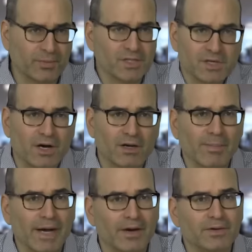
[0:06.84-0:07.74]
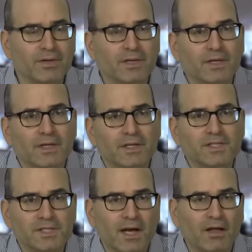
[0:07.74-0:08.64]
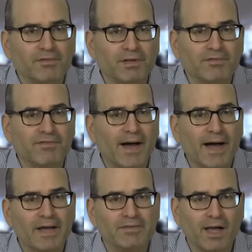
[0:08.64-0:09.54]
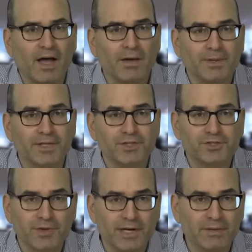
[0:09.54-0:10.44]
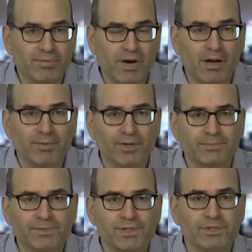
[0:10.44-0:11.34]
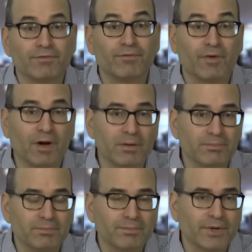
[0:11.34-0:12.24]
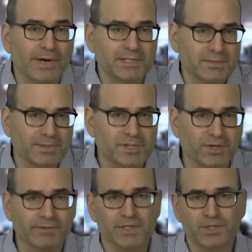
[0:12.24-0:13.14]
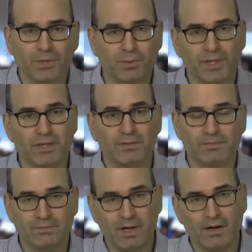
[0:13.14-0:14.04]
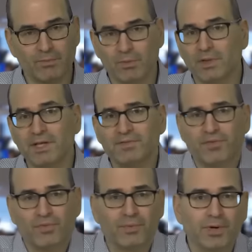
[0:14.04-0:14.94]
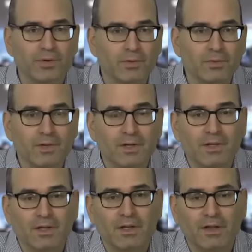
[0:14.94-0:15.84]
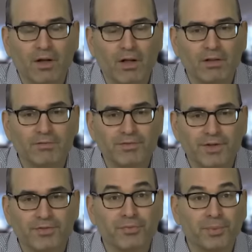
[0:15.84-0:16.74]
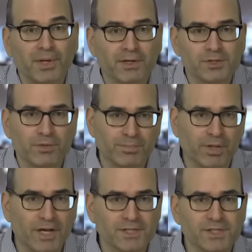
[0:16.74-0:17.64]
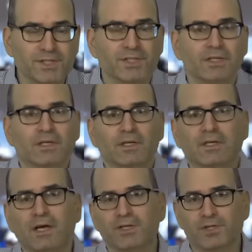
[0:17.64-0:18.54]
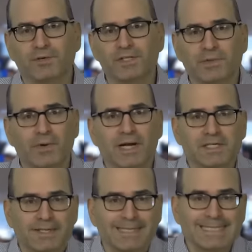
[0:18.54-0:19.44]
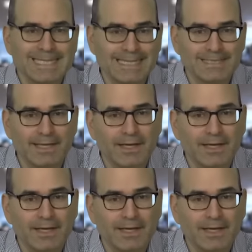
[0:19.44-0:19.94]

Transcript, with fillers: And I want to talk about solving five common trading problems from your S M B survey. So we uh, leafed through all of the three hundred plus uh, surveys that were actually sent